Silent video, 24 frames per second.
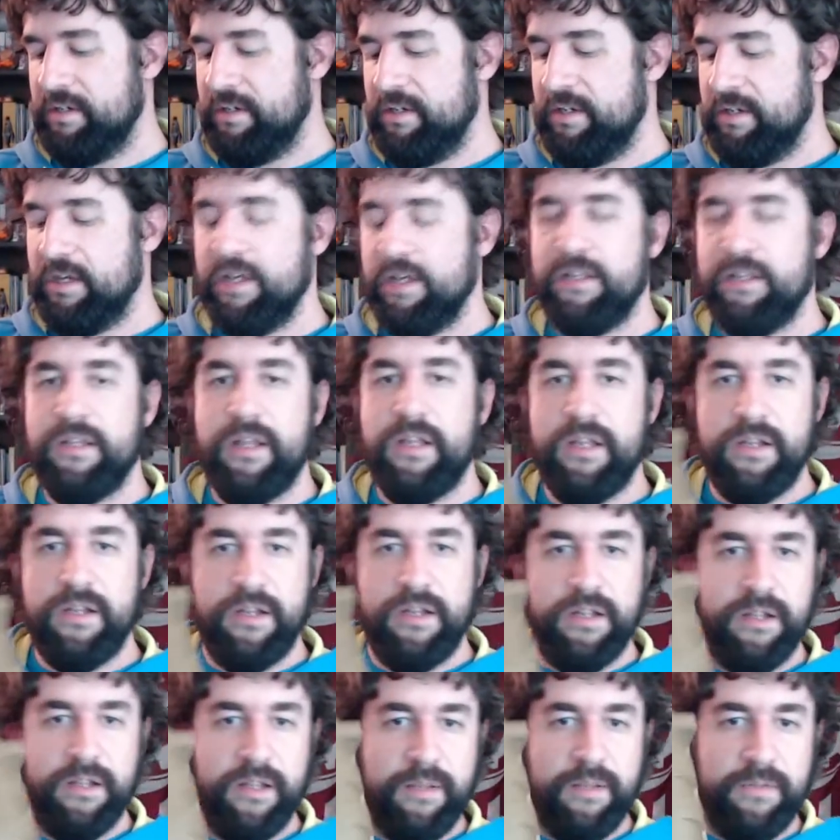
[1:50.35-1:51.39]
And then
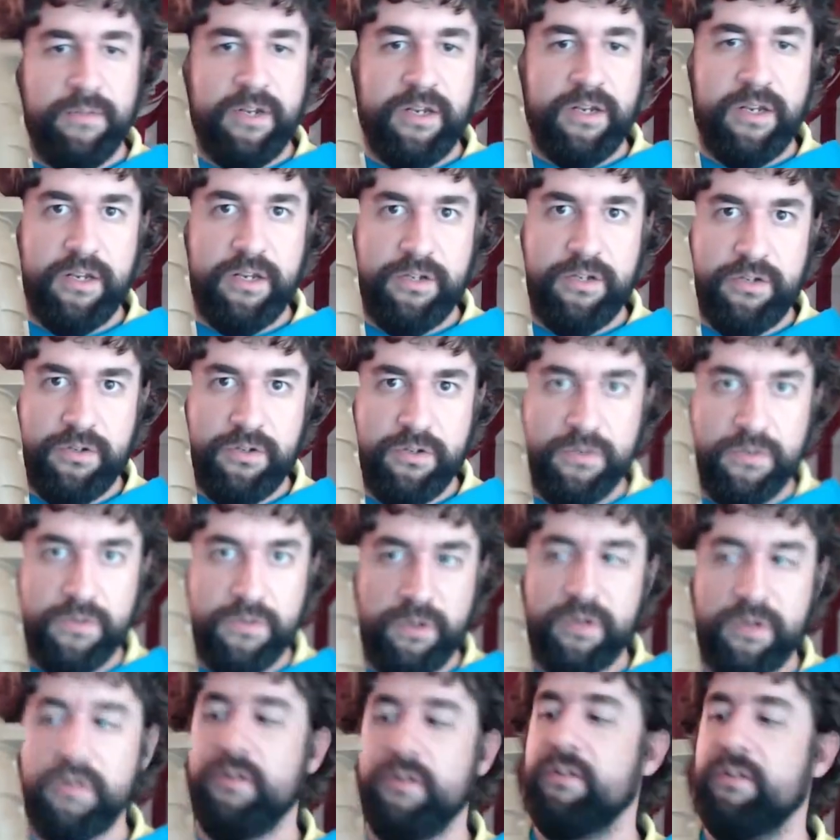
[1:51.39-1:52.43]
limited issue
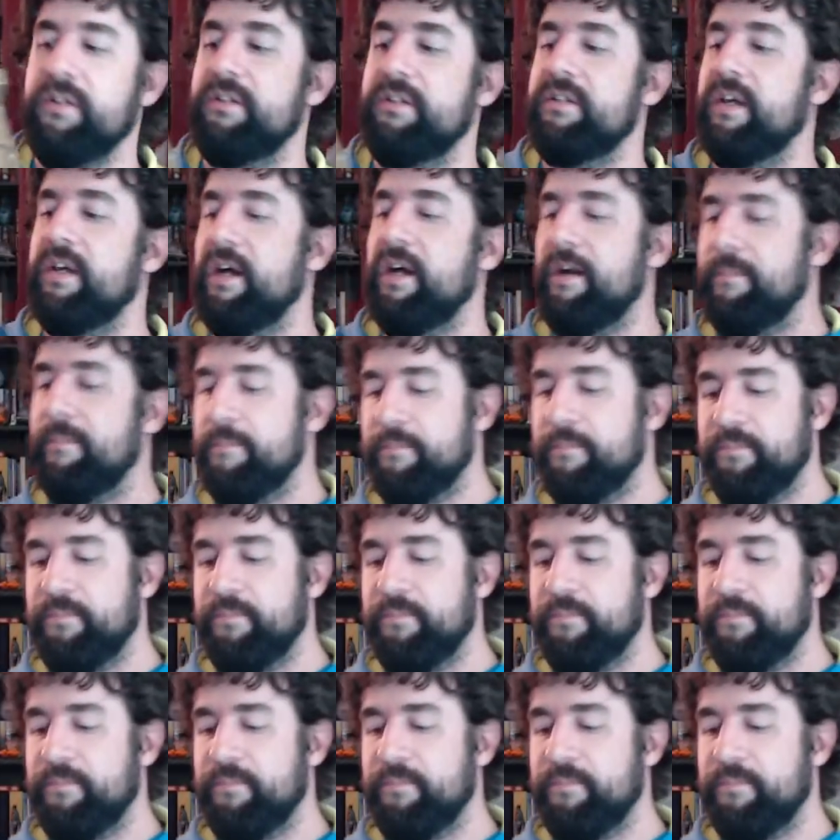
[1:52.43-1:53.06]
on the top.